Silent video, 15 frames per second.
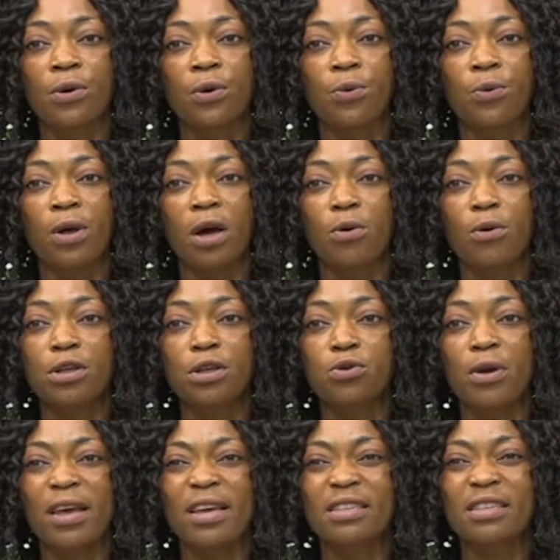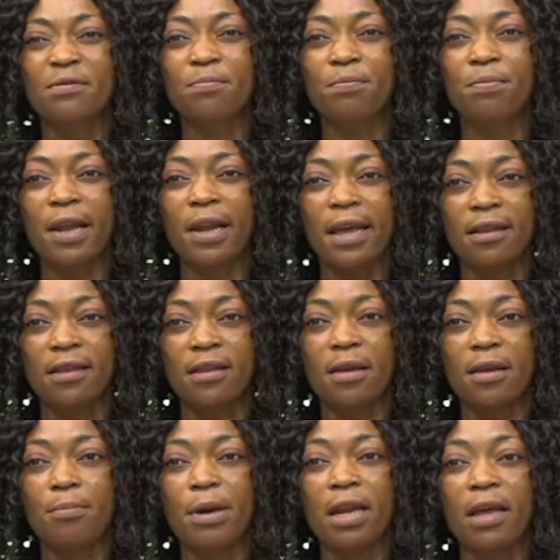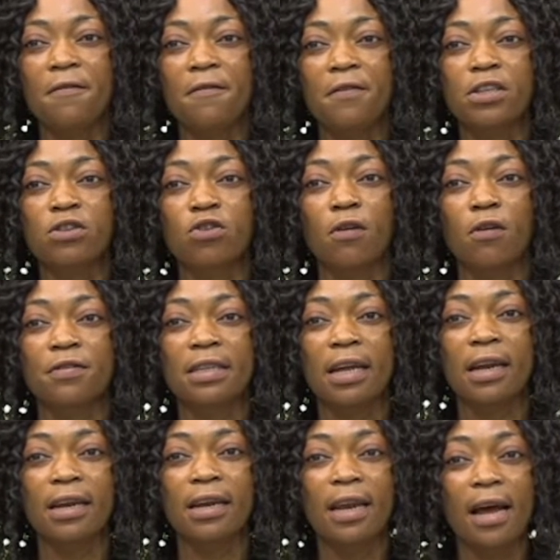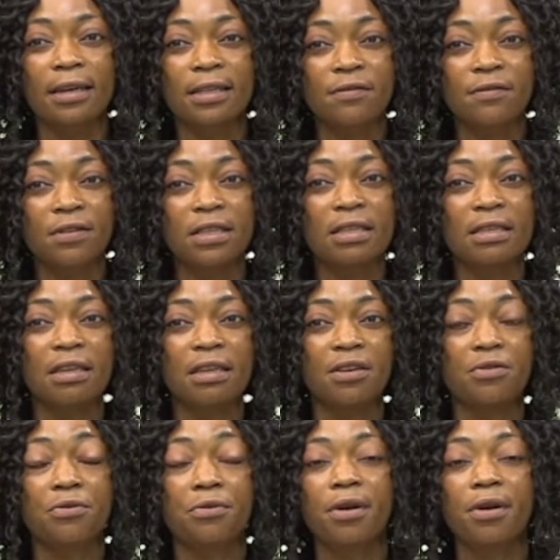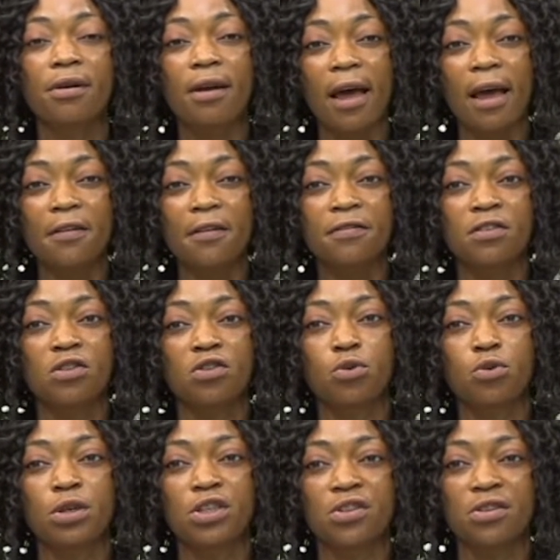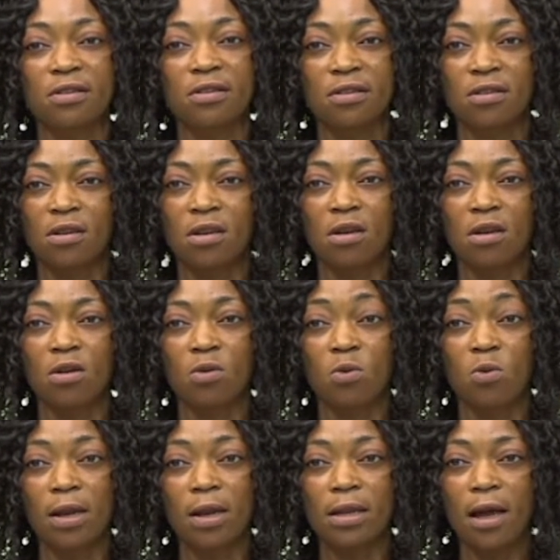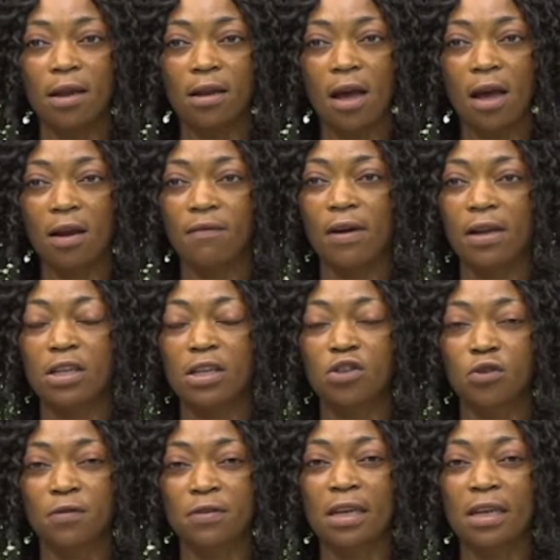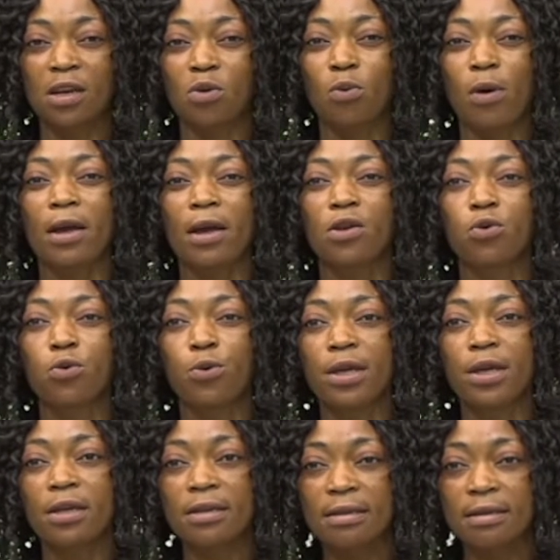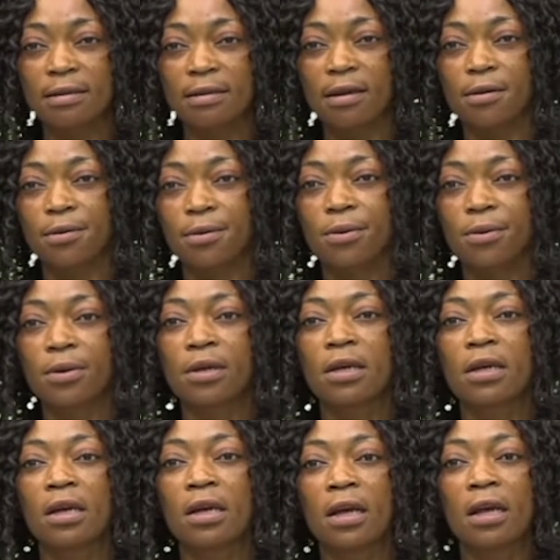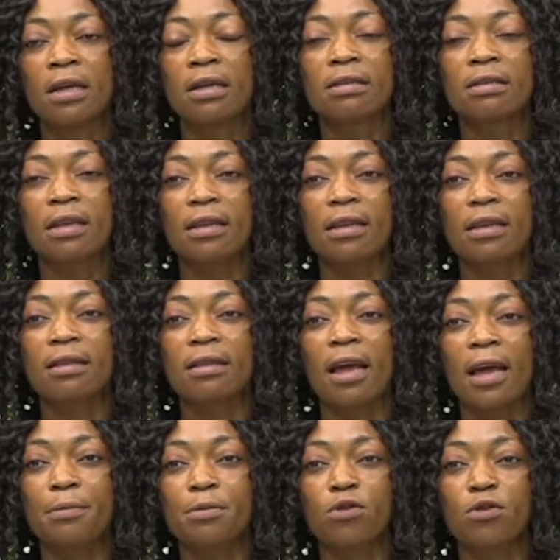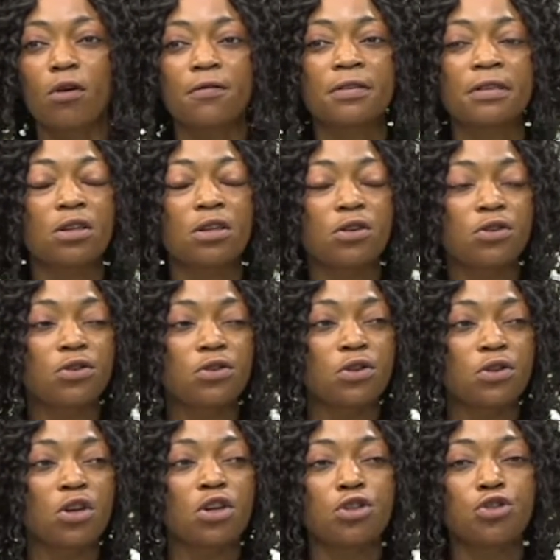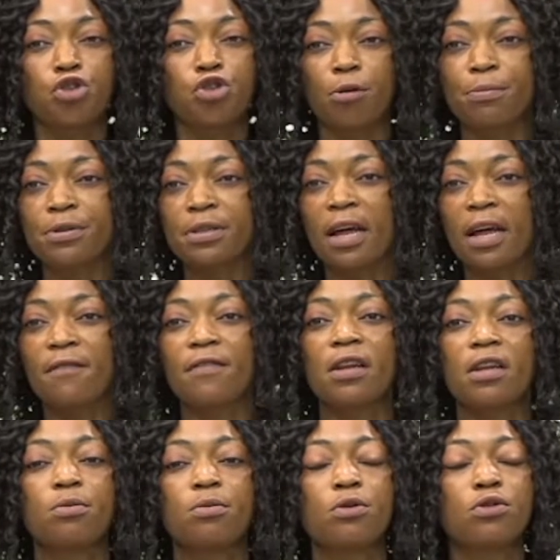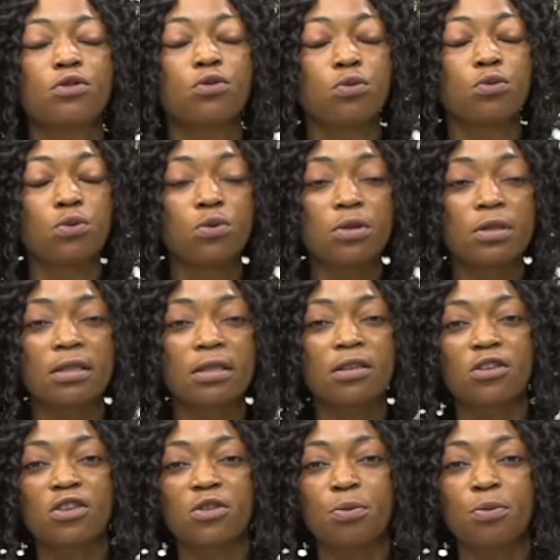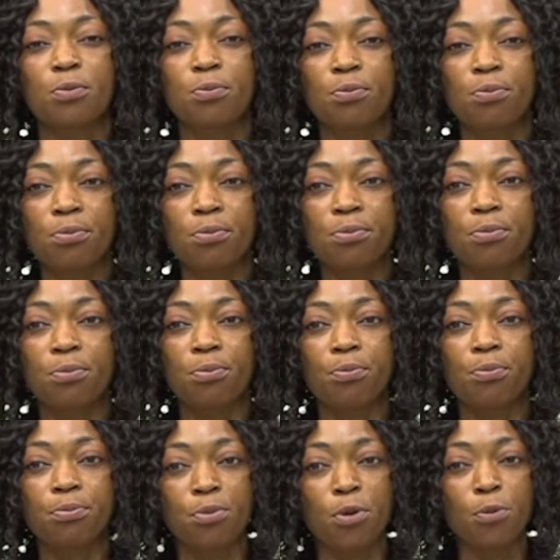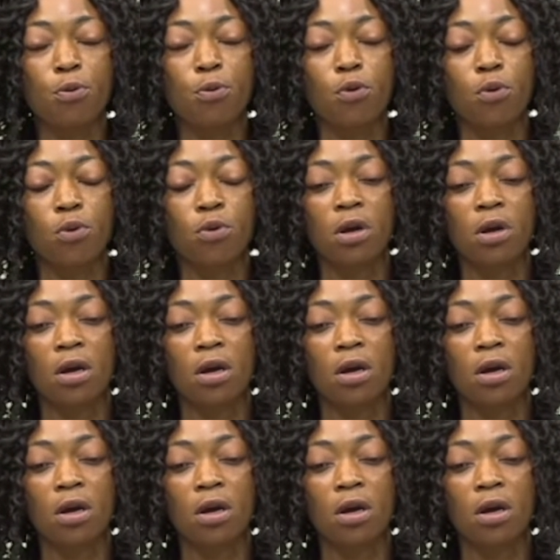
We are going to explain the benefits of selling activities in real life situations. What are the advantages of selling? Why do we sell? State the types of sales jobs available to sales people.